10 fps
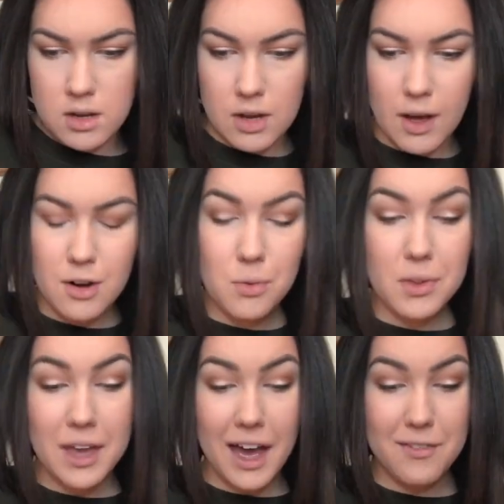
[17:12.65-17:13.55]
Now, I don't
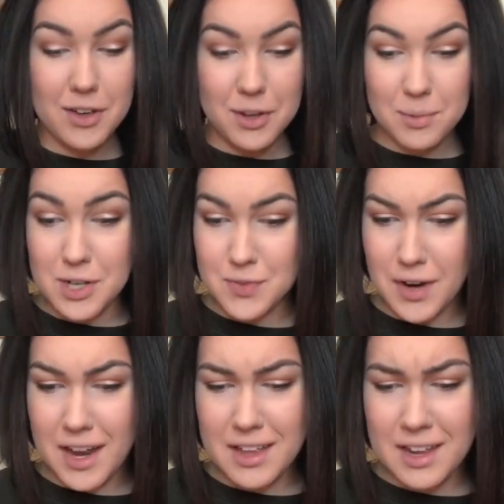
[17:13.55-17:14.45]
really have a good brush for
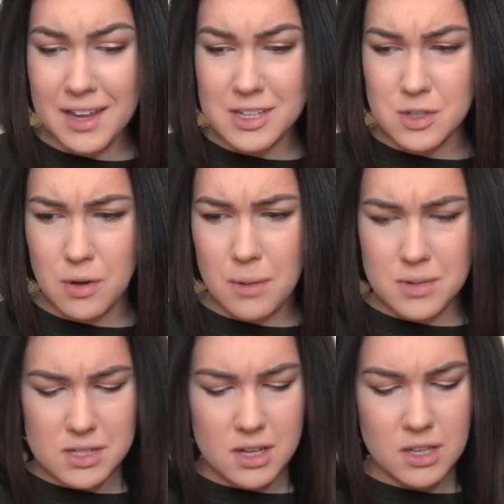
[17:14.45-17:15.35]
highlighting, so I'm
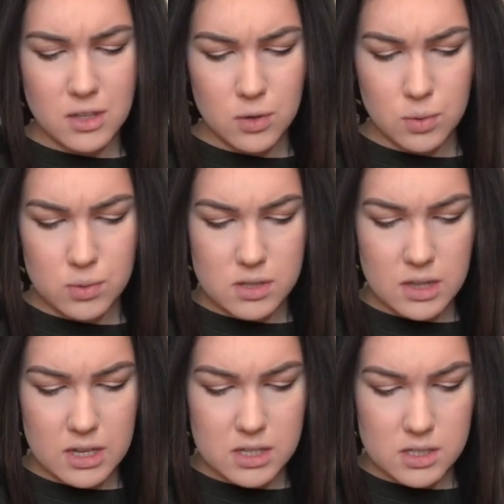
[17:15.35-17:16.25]
just going to use
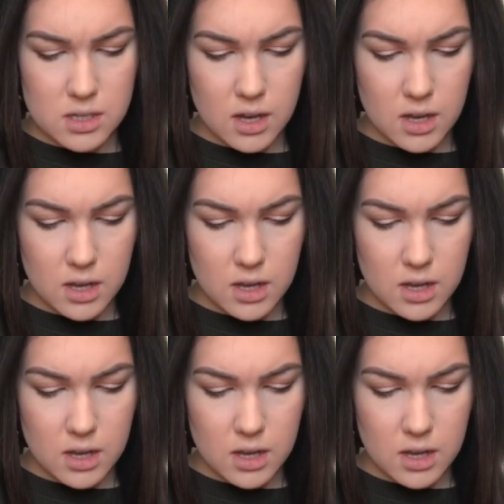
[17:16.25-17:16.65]
this